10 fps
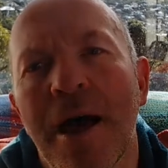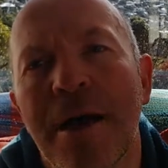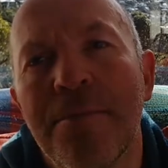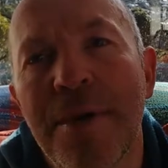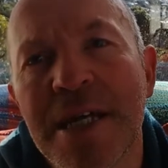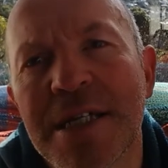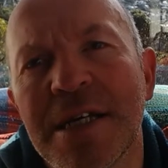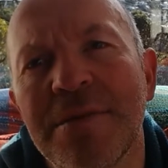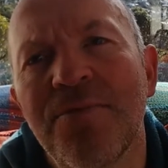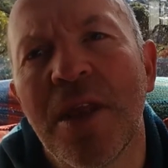
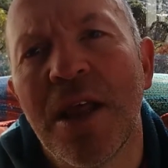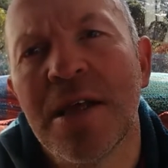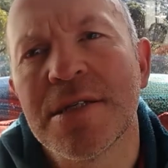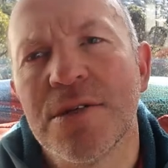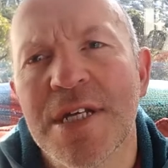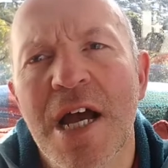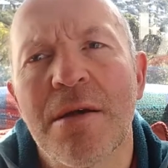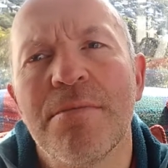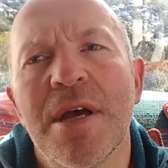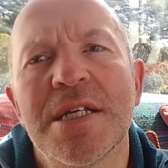matter. So
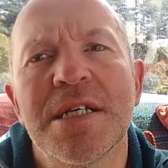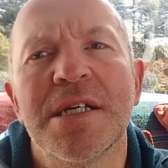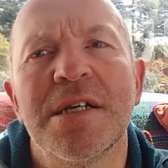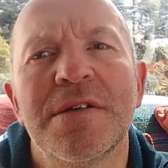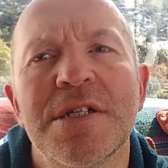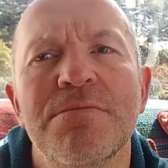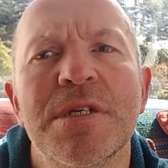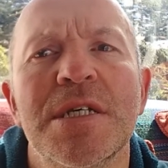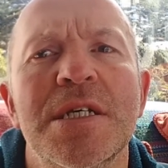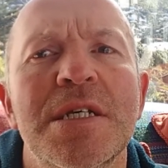dark matter to
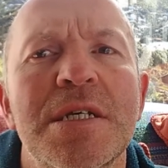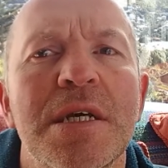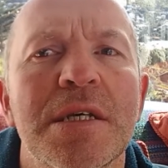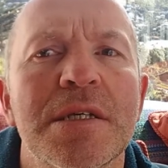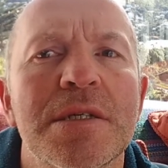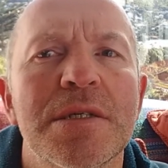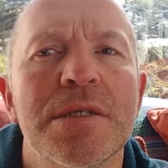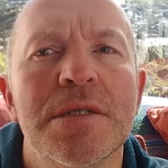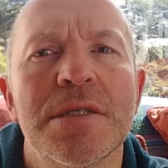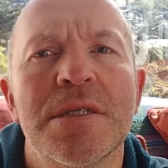me
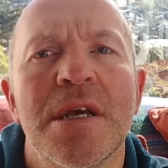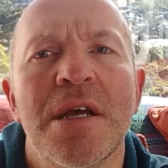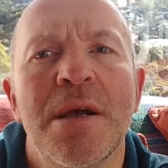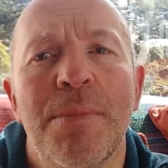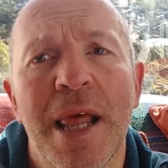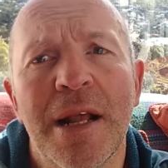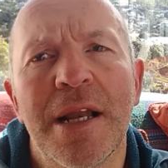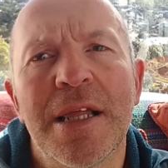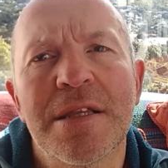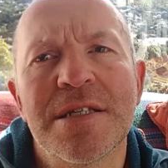is Planck
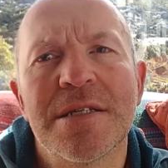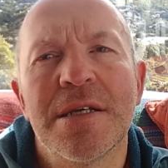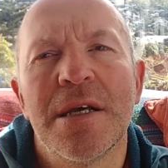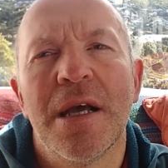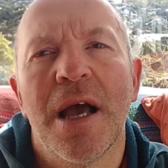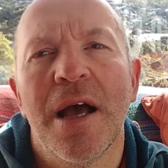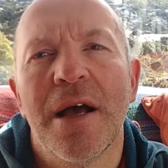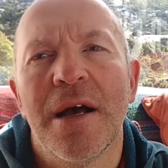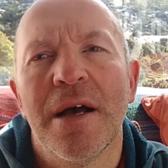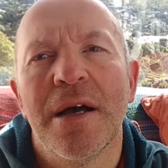lengths,
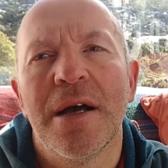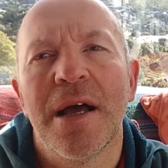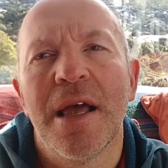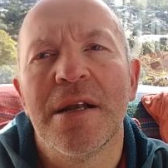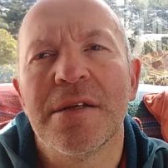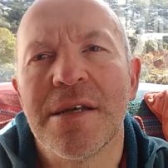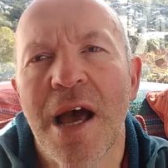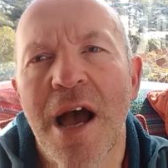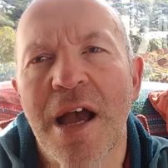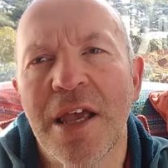and
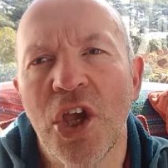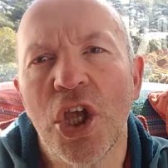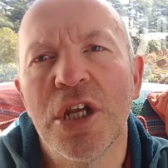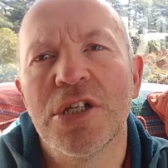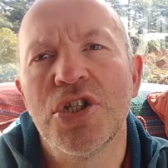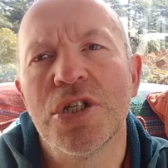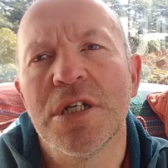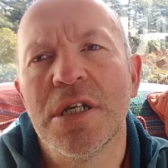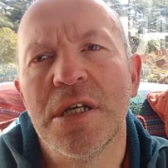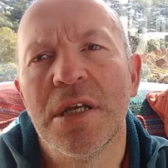dark
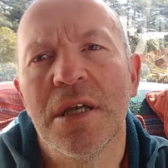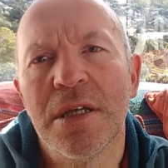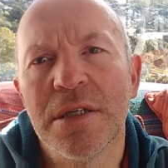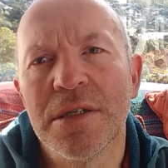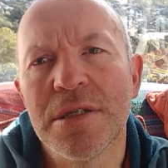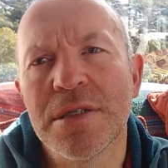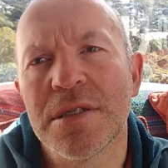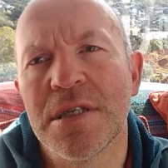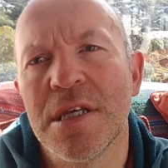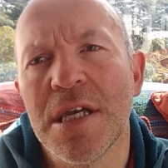energy
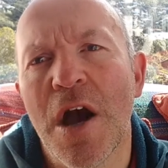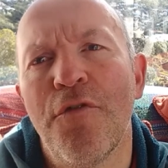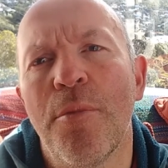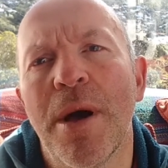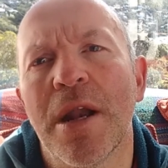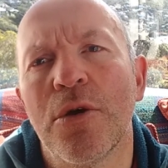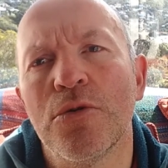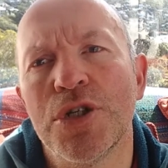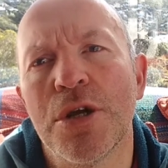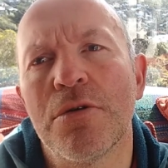is the alpha particle
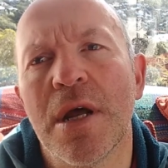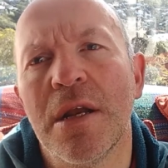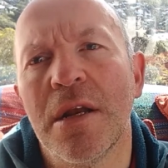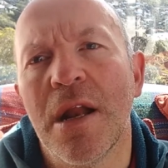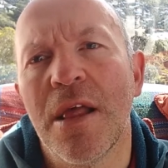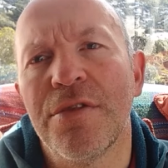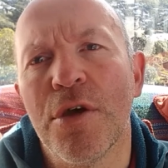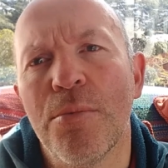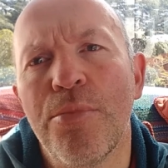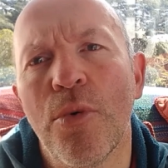generated at
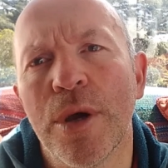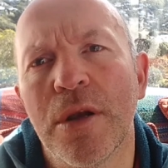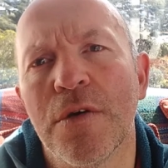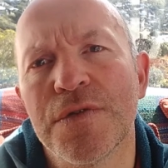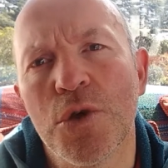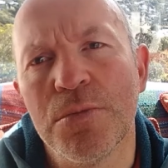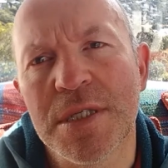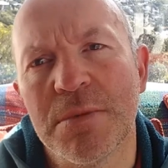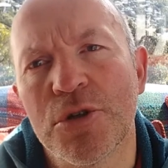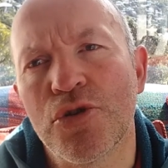the point of
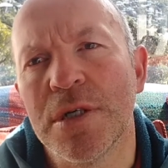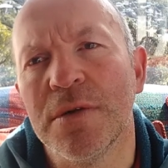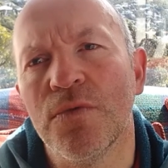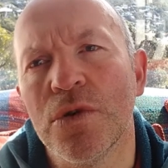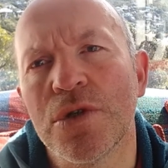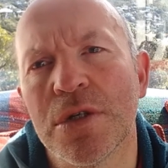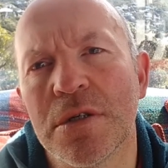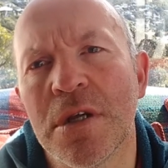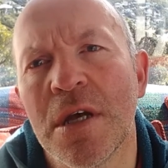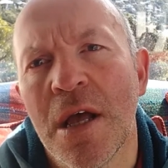supersymmetry
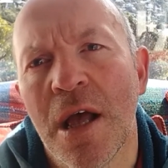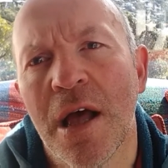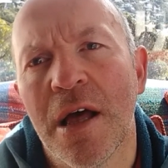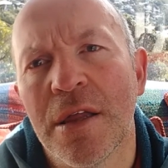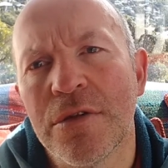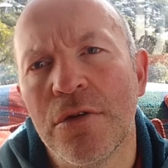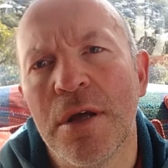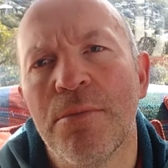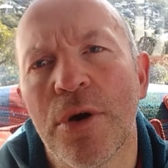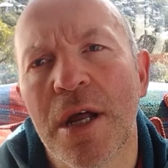inversion
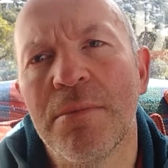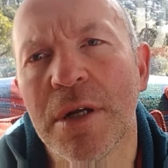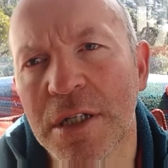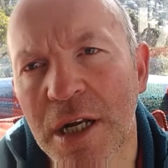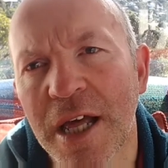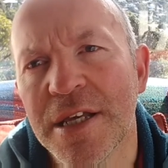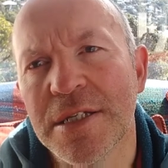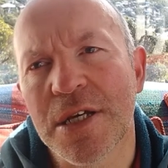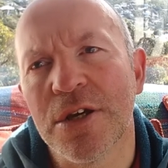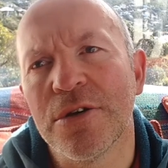13.8 billion light
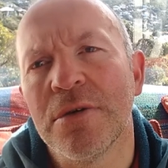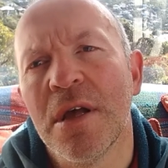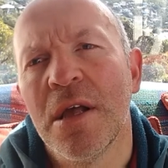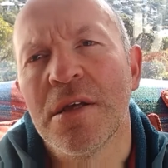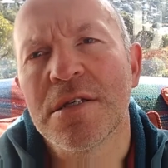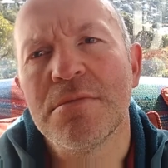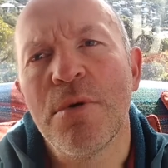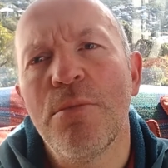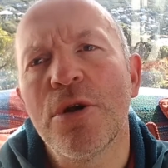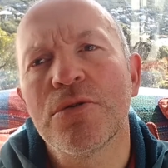years ago. So my
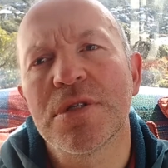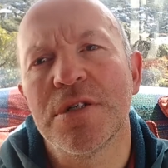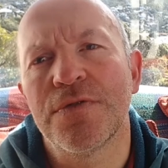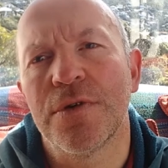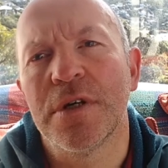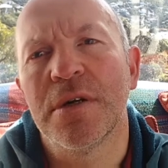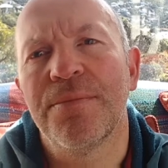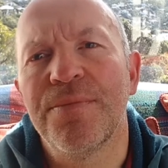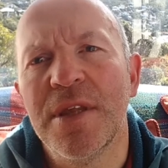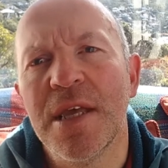model is different.
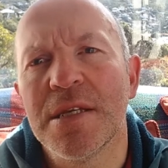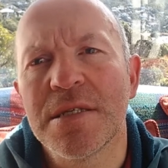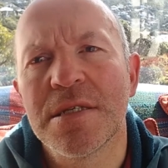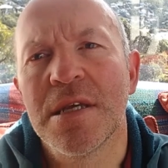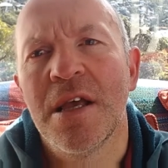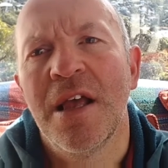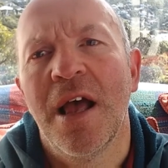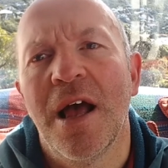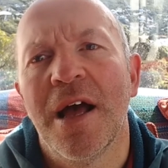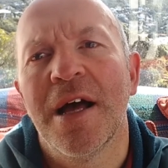Yes,
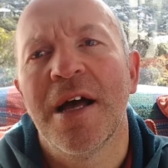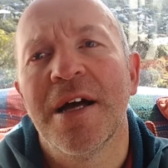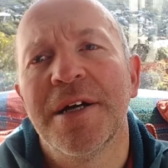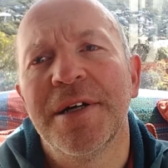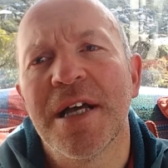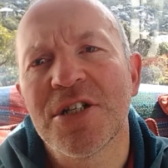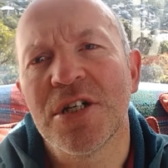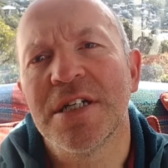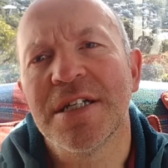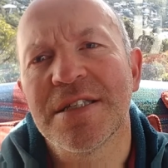
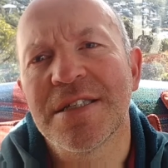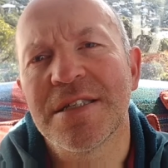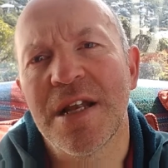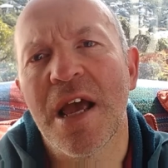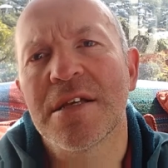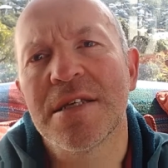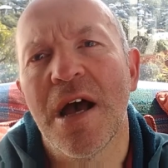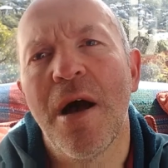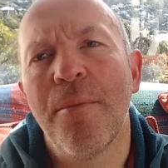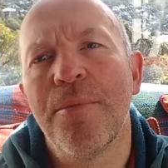actually it stacks
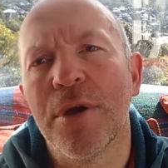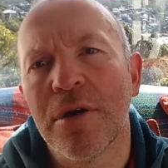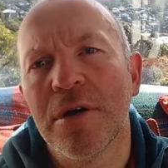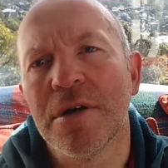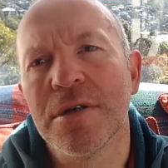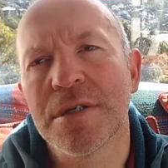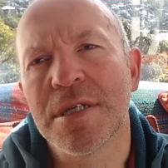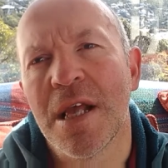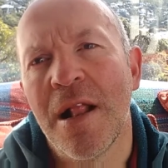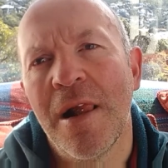up,
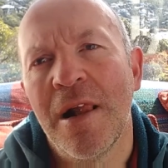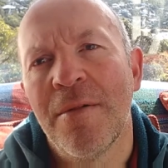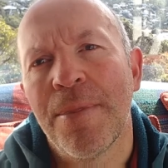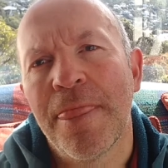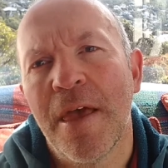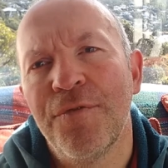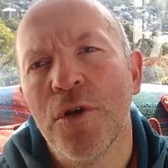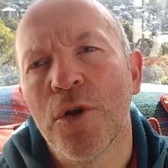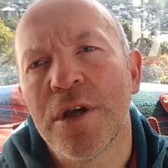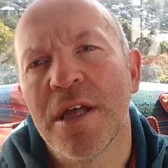because if
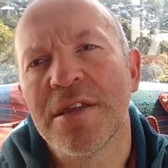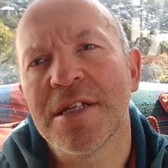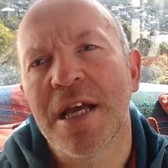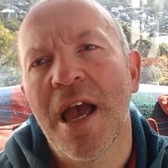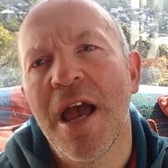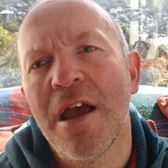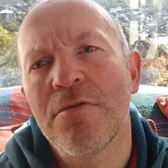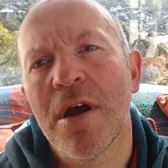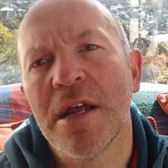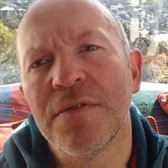you look at the decay
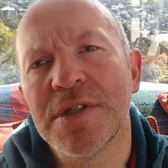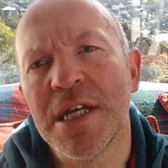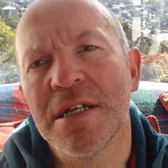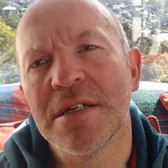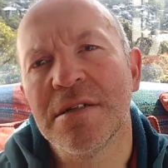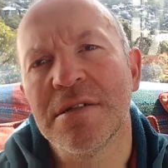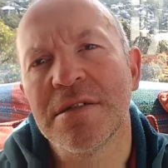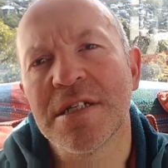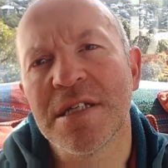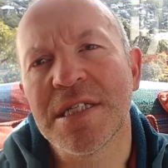rate of 10
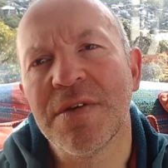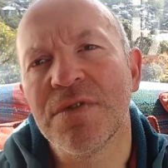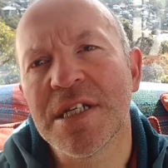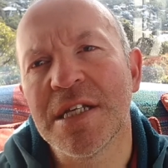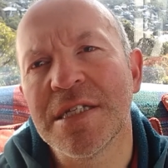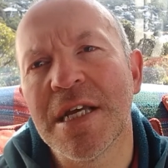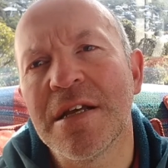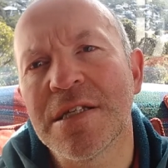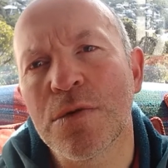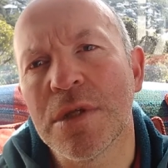to the 17
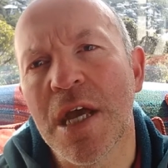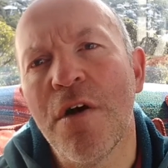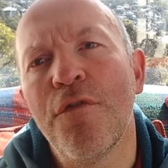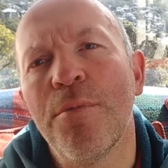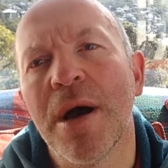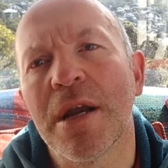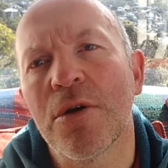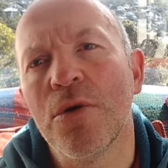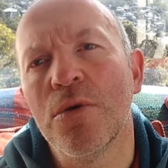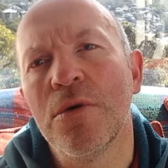seconds for the alpha
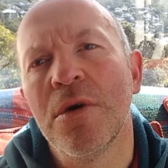particle,